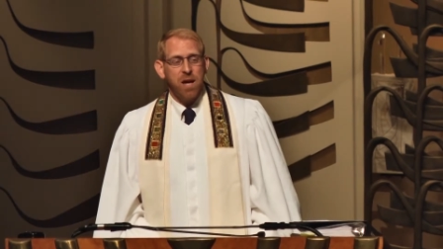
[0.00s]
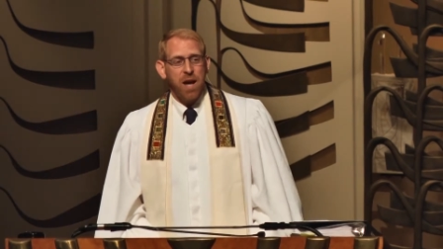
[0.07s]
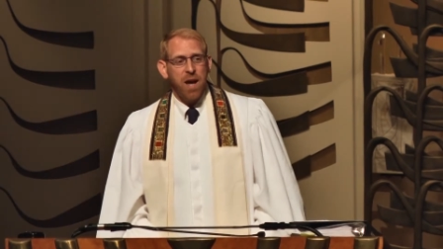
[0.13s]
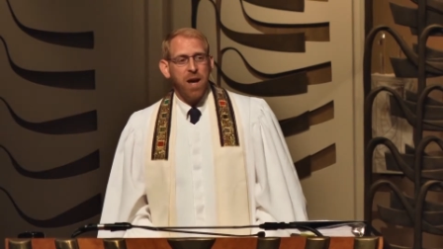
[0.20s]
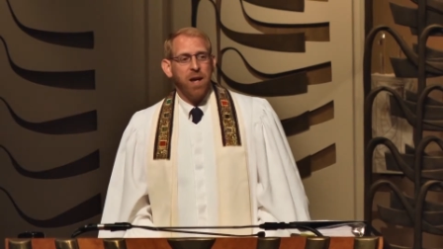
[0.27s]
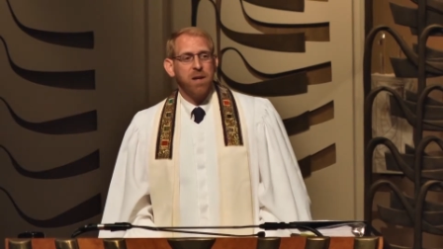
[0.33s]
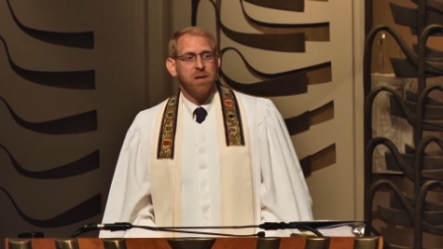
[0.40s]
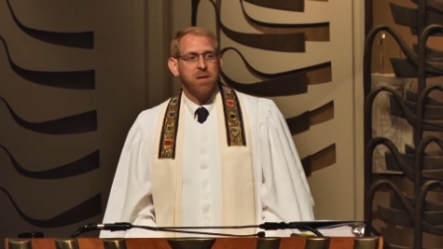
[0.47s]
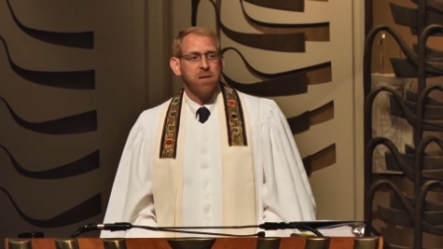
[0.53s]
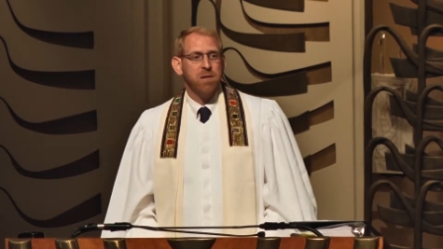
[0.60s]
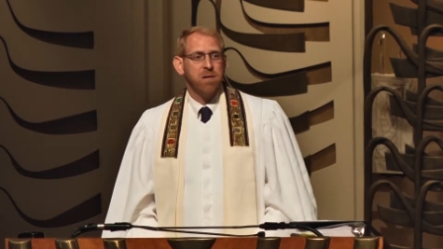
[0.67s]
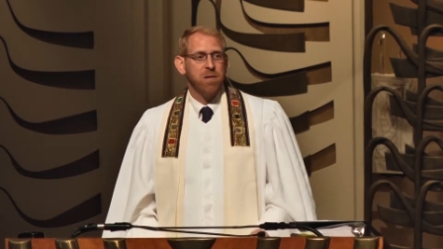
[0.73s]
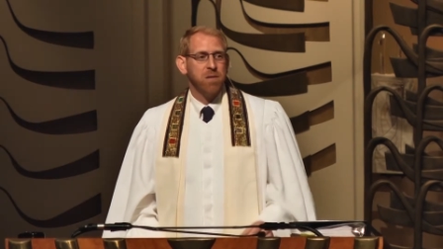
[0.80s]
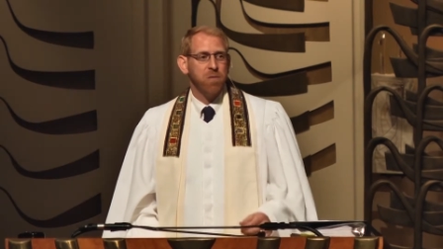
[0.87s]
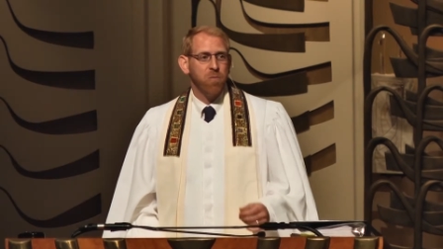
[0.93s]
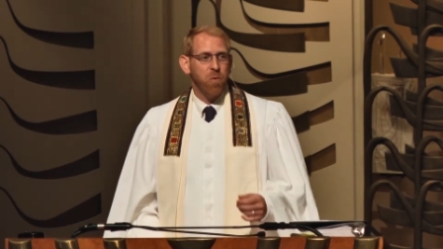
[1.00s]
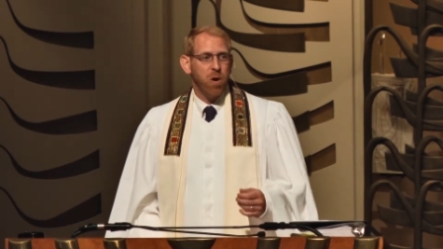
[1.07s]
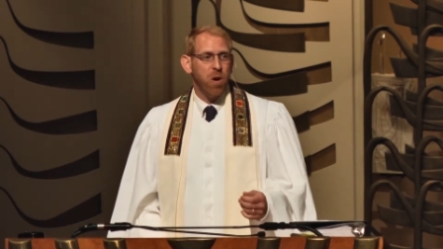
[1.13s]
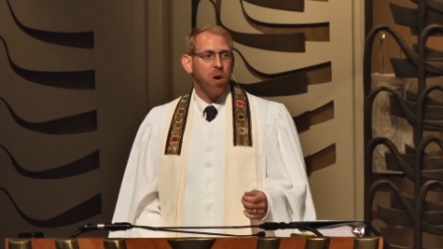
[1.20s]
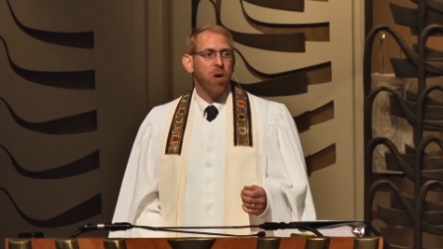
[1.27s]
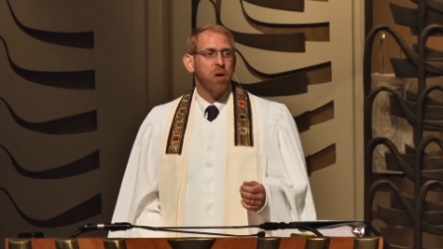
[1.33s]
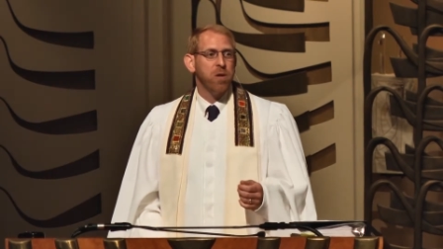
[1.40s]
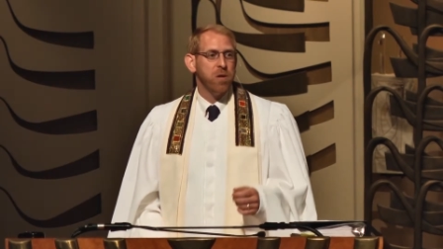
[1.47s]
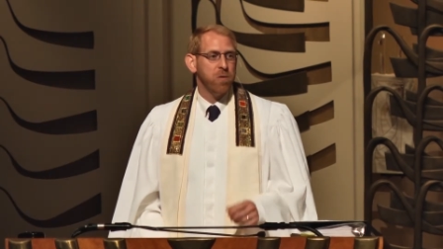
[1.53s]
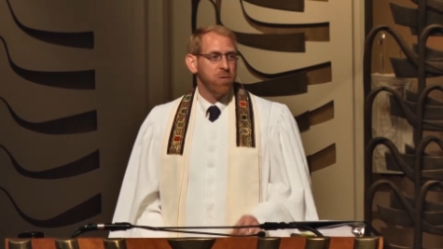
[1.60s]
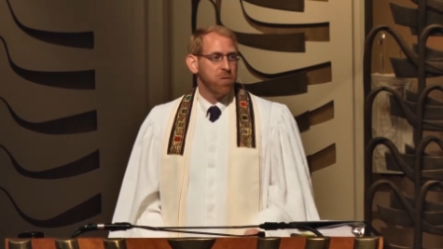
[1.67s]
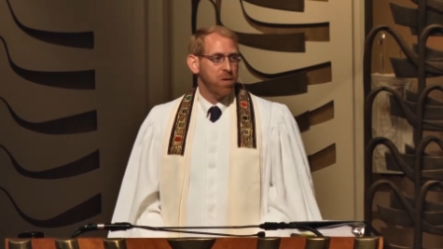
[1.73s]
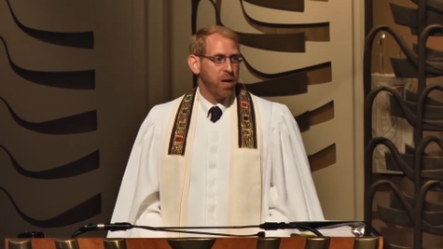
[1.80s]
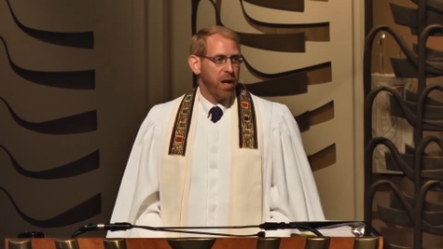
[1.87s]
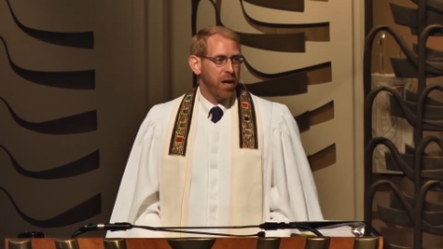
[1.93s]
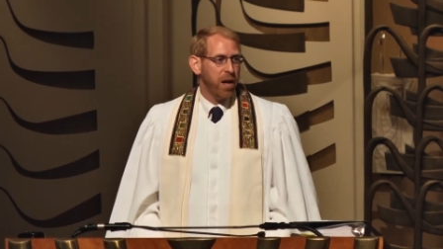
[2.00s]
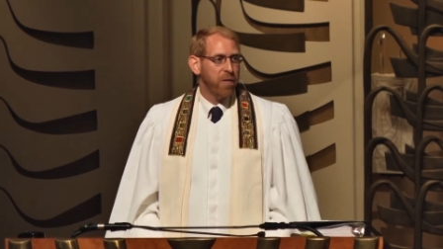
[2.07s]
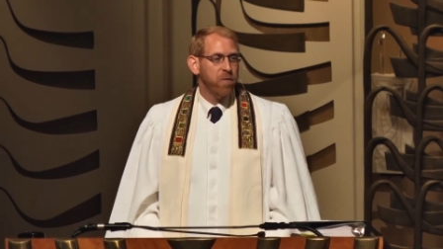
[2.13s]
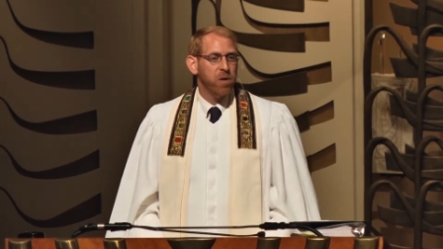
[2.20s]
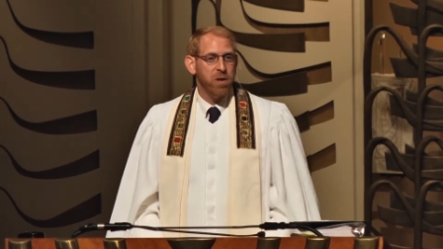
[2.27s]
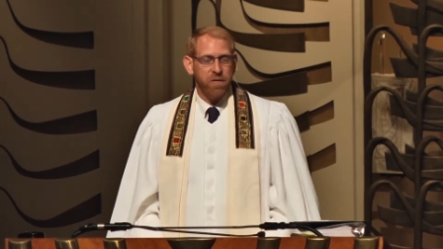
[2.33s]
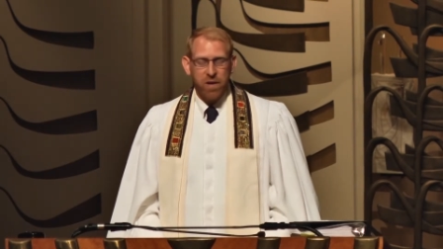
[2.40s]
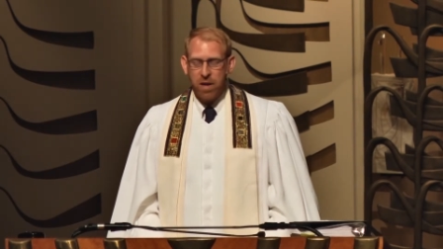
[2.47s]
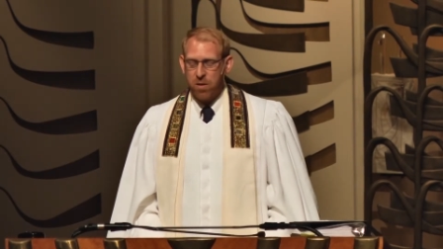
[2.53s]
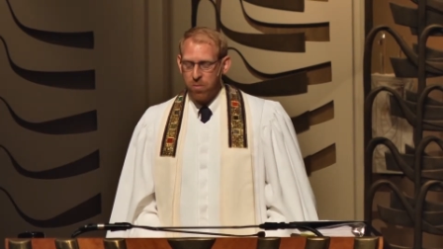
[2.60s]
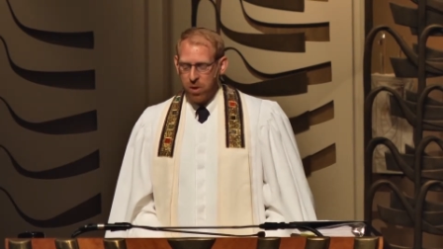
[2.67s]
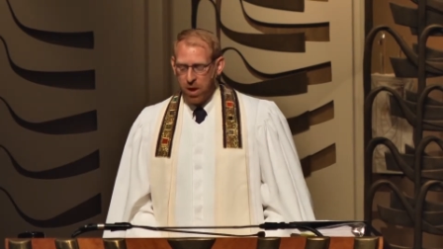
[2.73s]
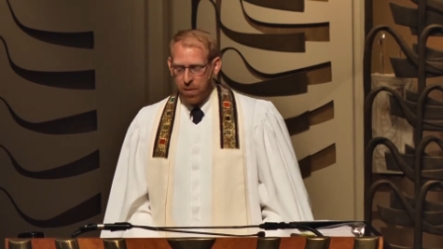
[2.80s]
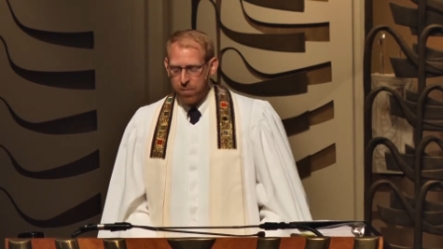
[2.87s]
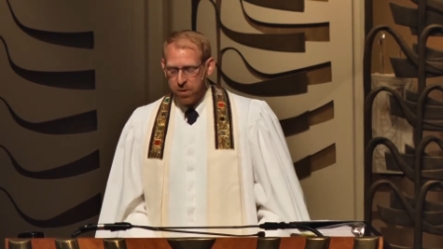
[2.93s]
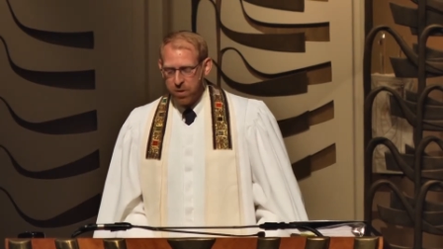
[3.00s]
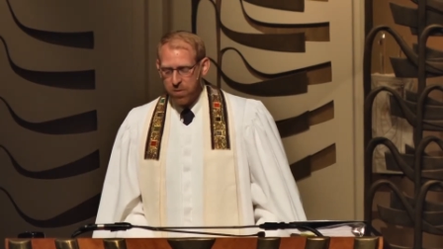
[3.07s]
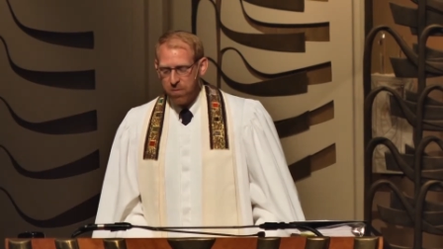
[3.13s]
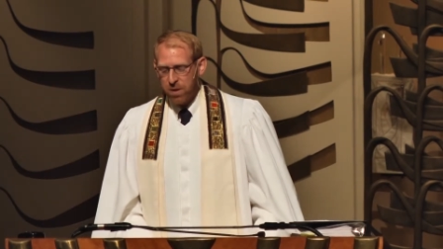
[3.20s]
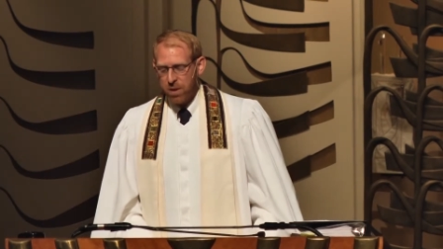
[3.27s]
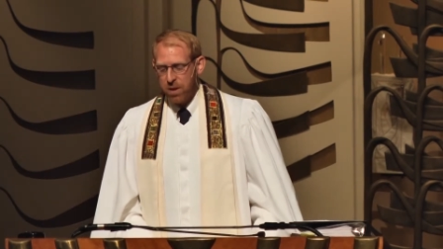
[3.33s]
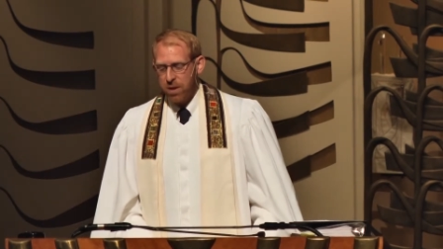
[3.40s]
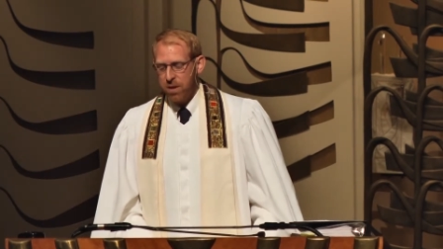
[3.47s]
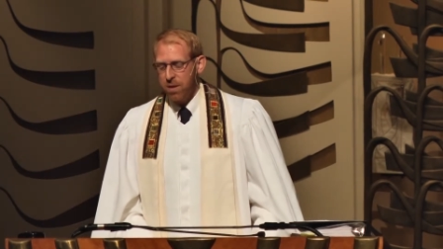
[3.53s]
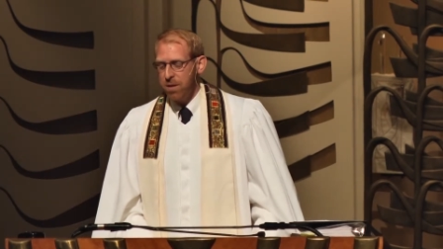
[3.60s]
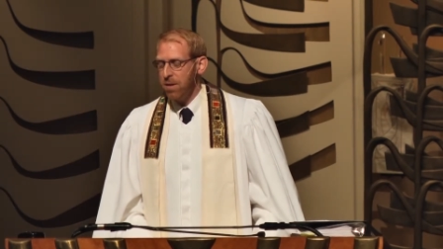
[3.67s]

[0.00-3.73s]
to ask, Where are you? at every available opportunity,